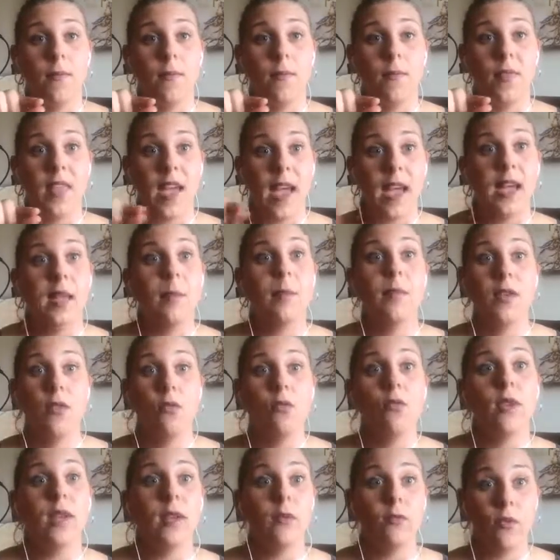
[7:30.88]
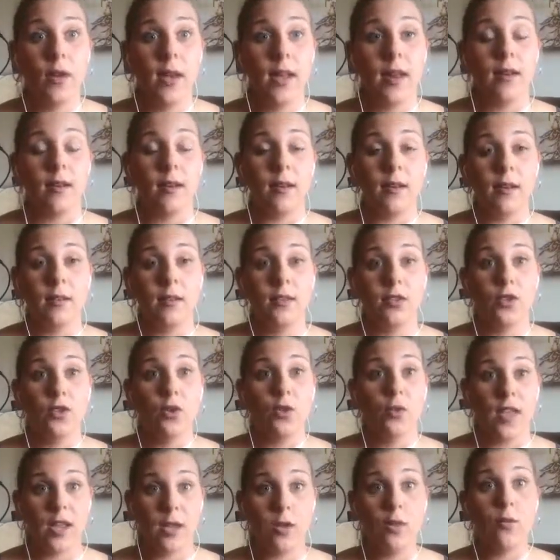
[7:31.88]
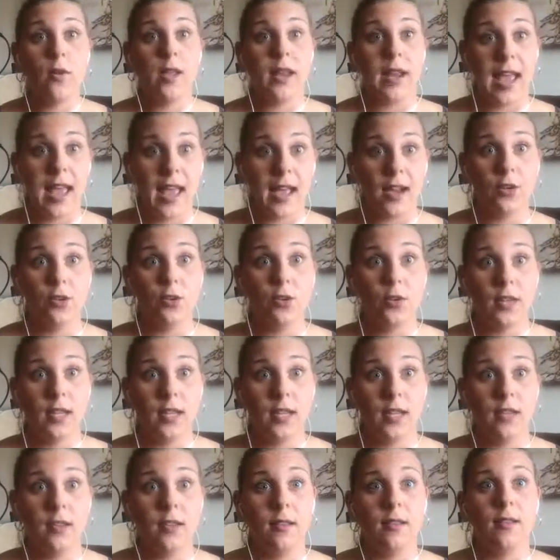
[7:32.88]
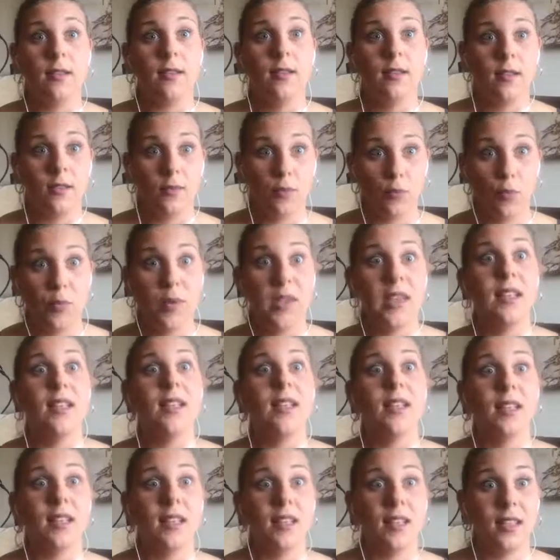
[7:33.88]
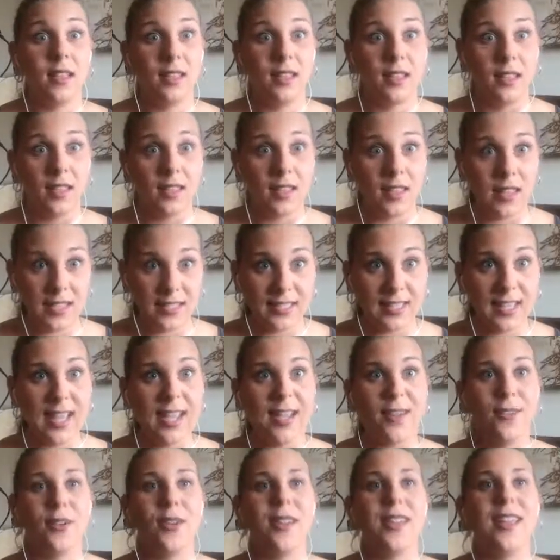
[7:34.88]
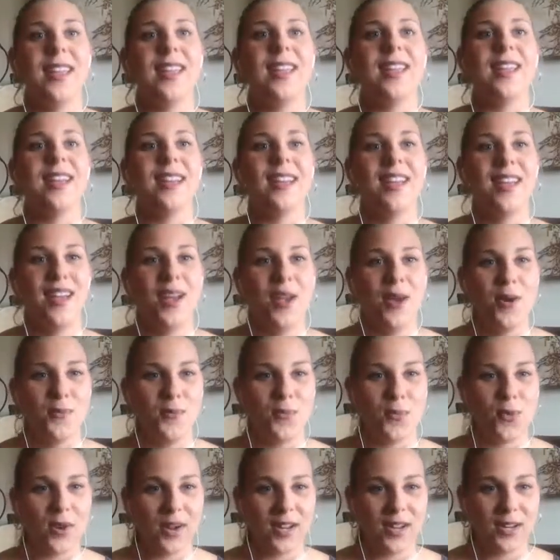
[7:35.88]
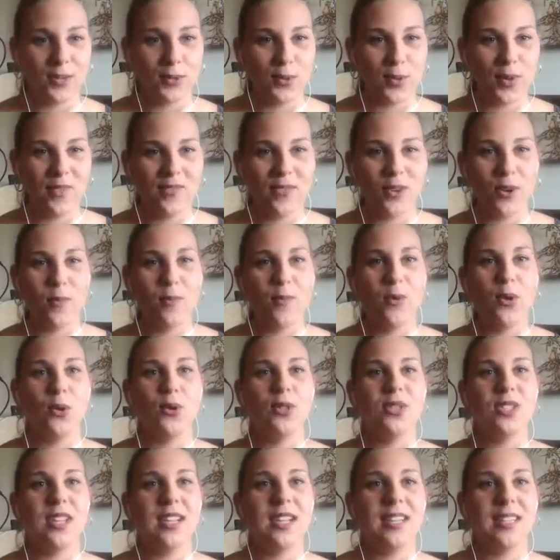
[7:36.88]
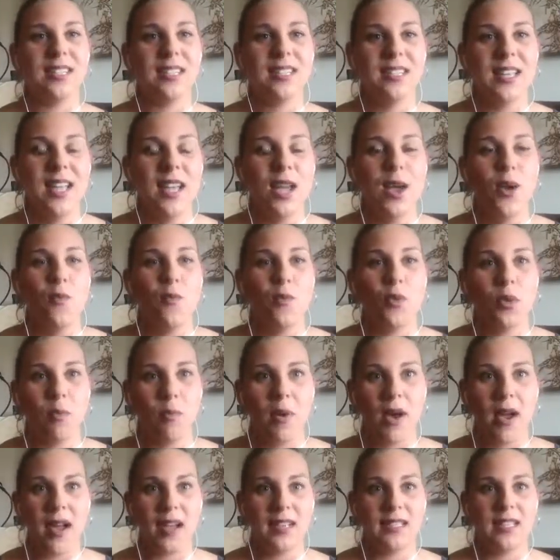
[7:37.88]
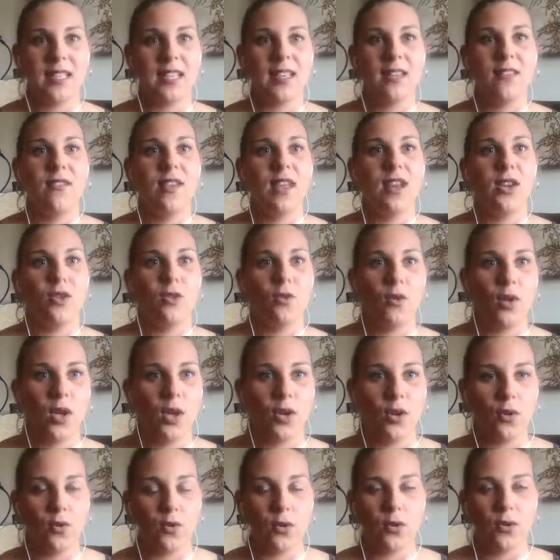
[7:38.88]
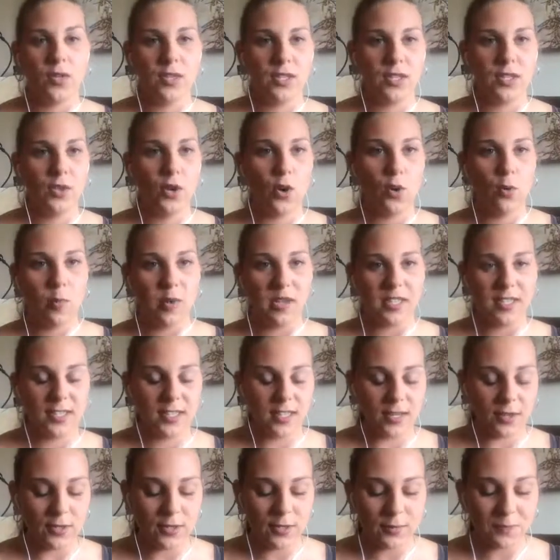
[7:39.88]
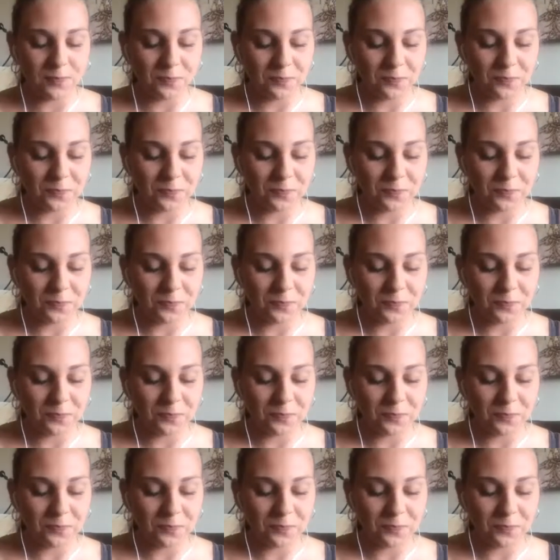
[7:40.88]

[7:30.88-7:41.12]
that can be rewritten so that you can actually be less angry, more in control of your emotions, more positive, and you learn these coping skills.